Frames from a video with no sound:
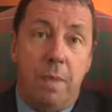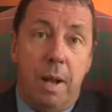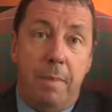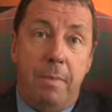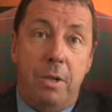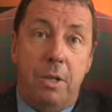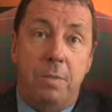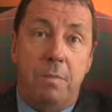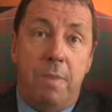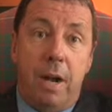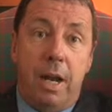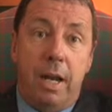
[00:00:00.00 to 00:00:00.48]

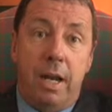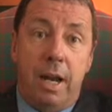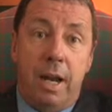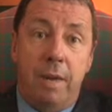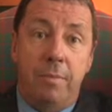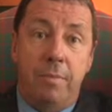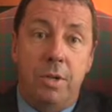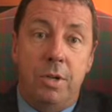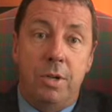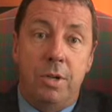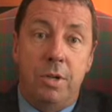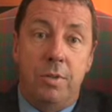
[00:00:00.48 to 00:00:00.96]
published by
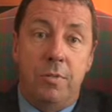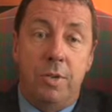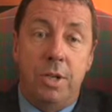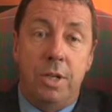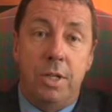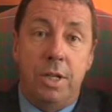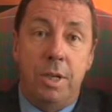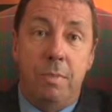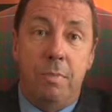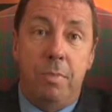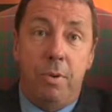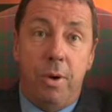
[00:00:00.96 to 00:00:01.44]
Cambridge
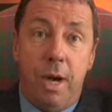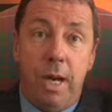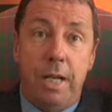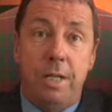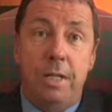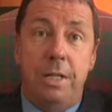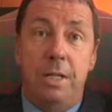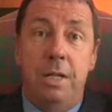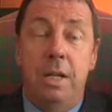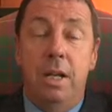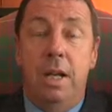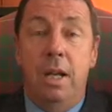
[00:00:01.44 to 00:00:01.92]
University
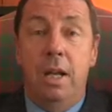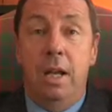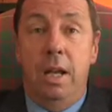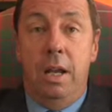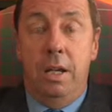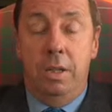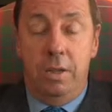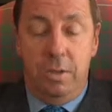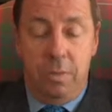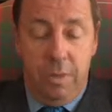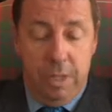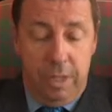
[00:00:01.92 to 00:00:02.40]
Press
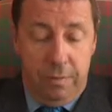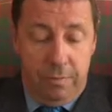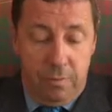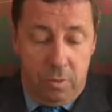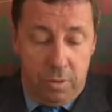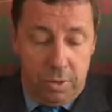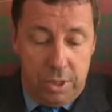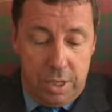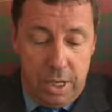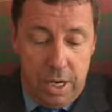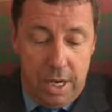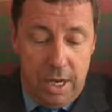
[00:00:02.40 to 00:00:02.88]
in
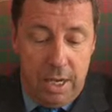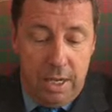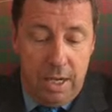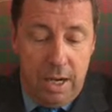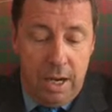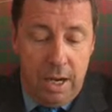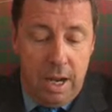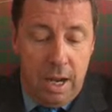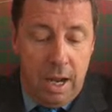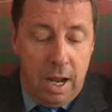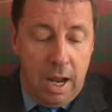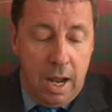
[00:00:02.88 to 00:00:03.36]
2014,